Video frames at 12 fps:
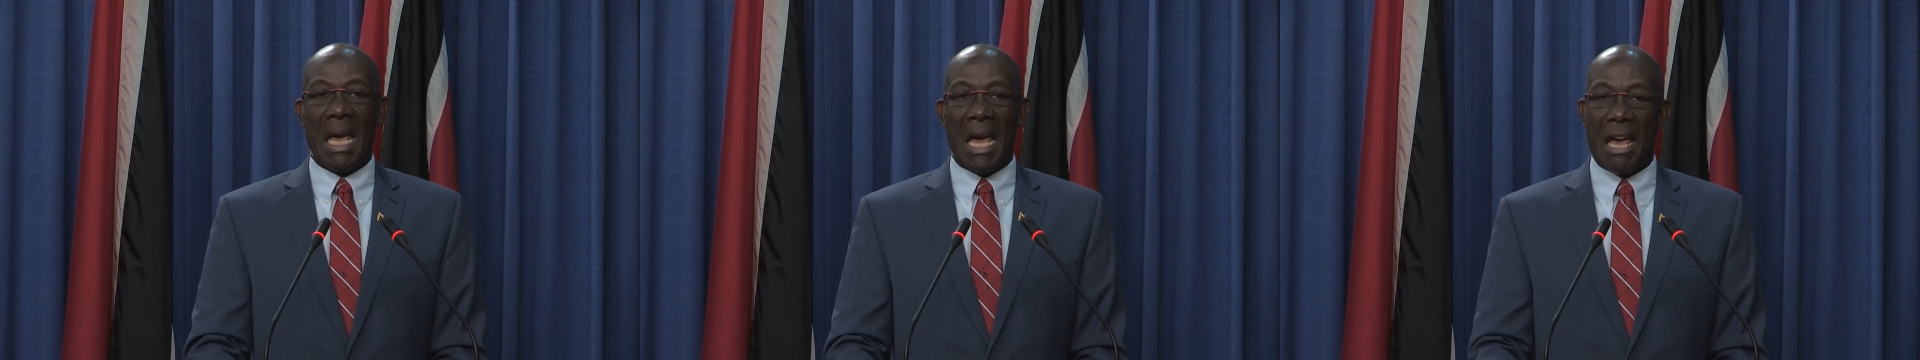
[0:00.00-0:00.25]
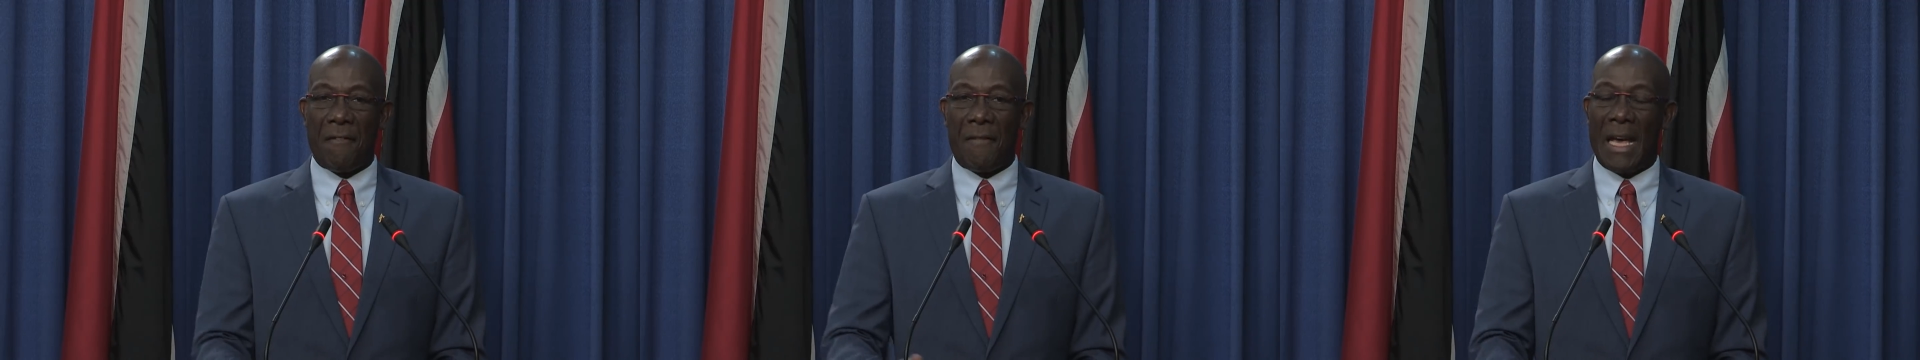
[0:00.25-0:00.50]

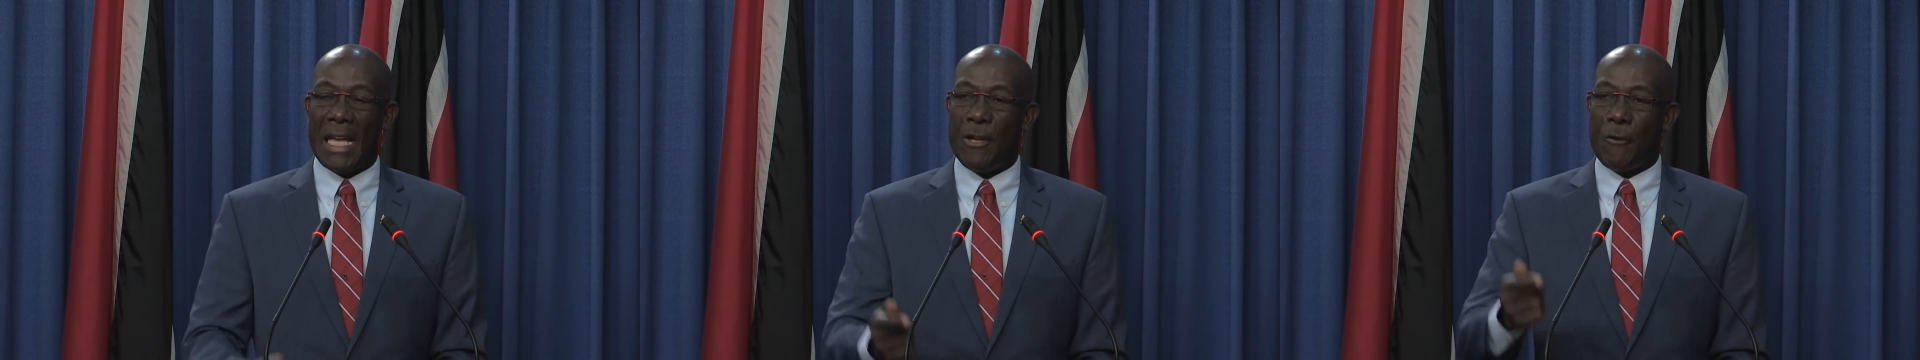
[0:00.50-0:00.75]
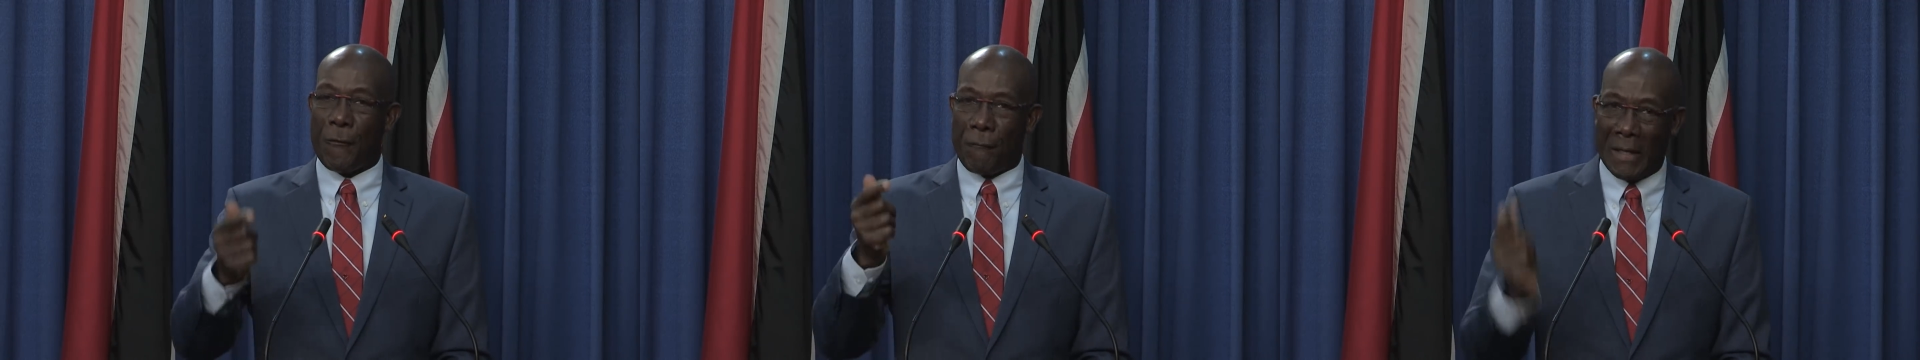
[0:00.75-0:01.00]
ever
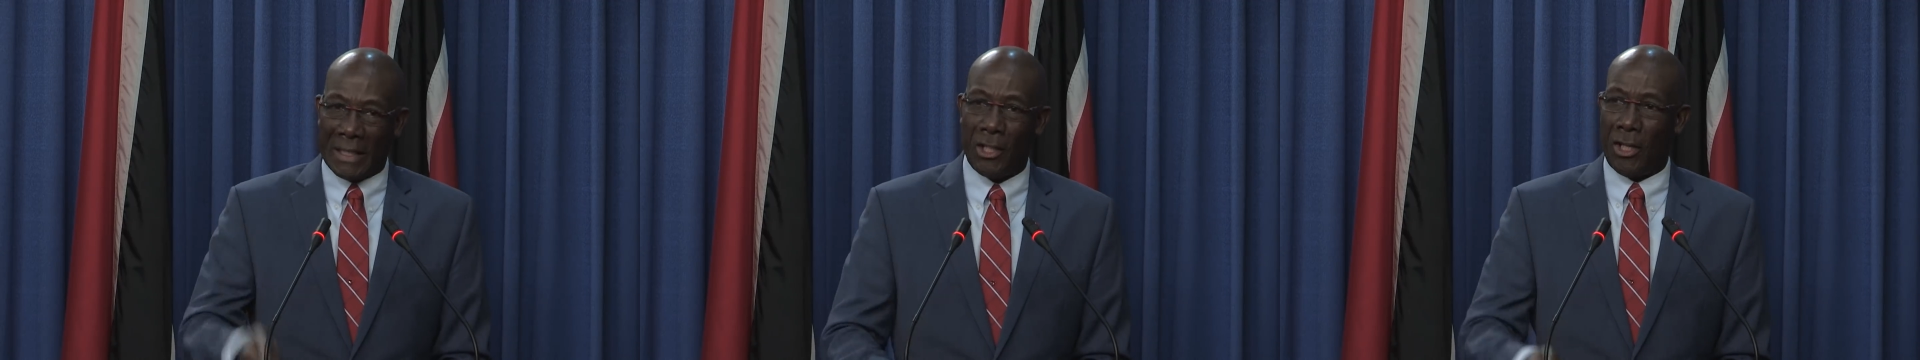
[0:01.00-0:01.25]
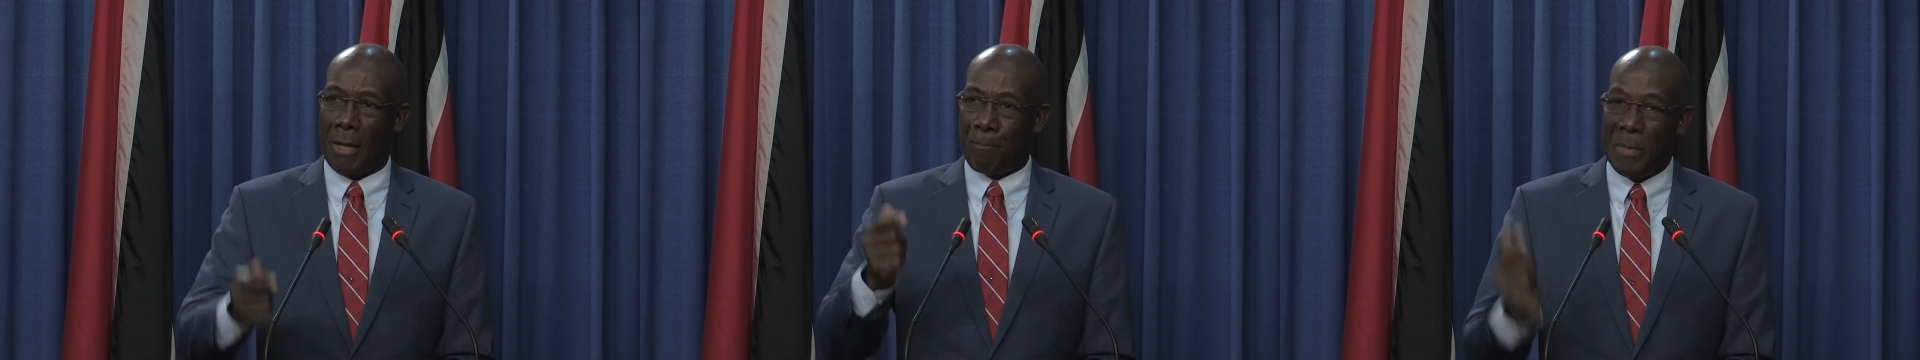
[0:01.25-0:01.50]
inflicted
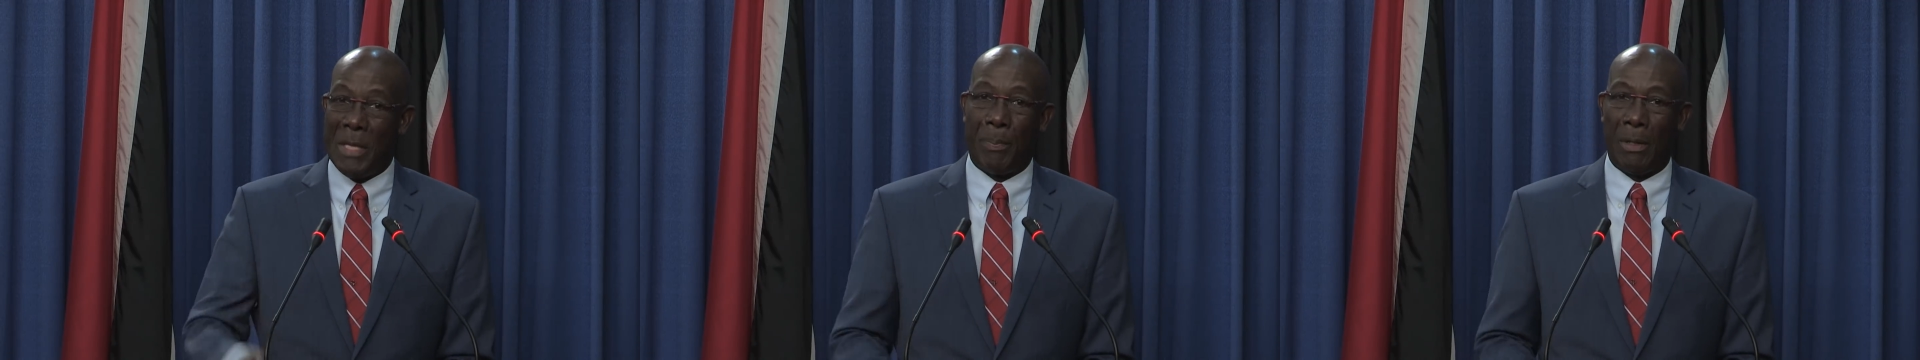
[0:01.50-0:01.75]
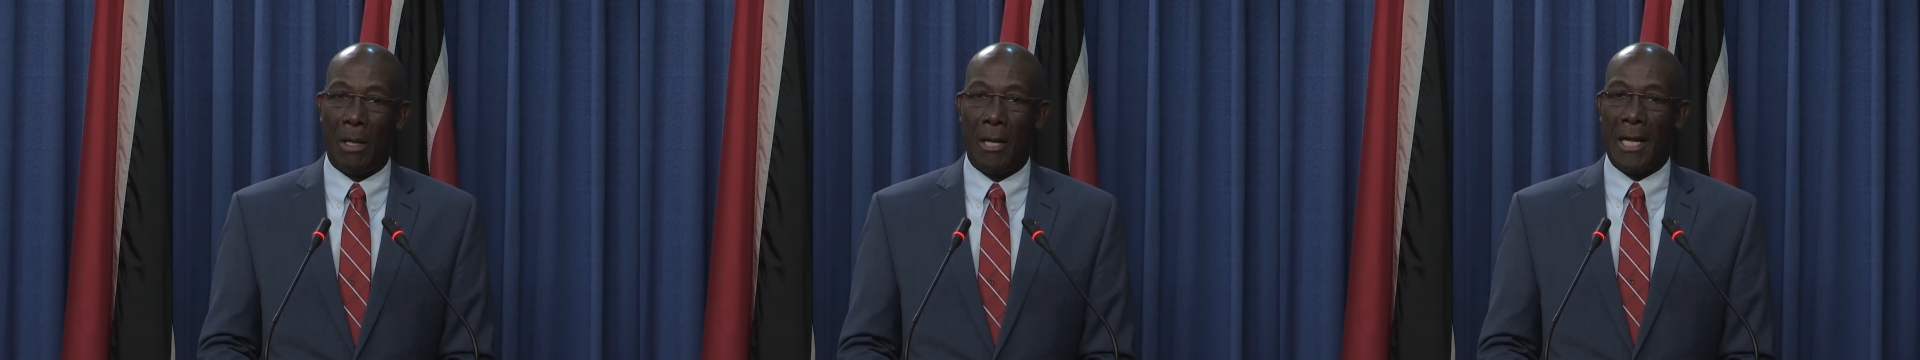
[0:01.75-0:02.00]
on a
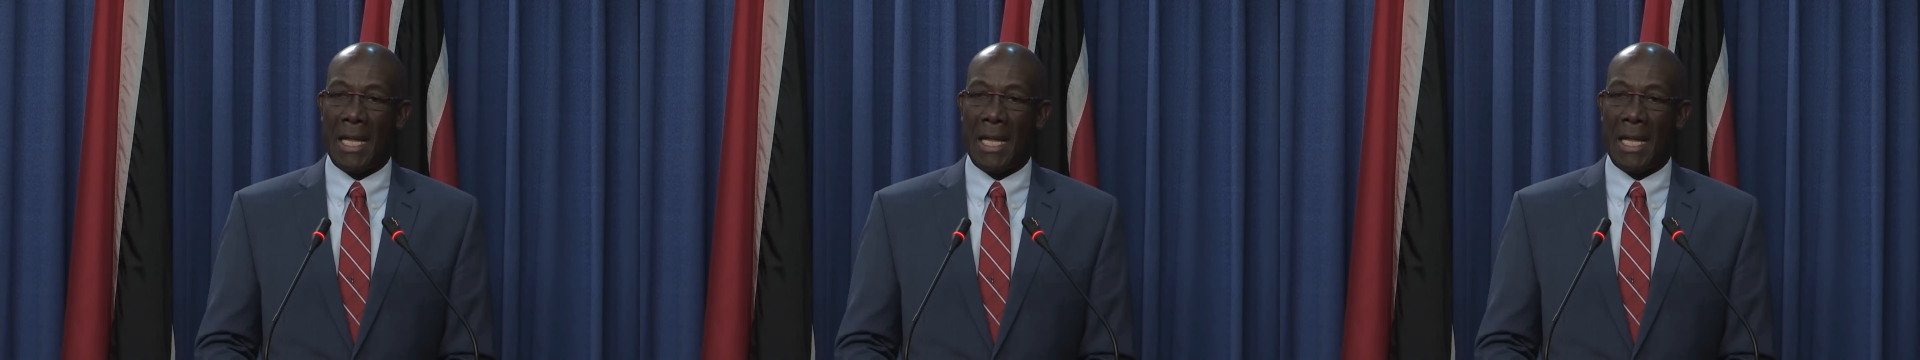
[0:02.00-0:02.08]
people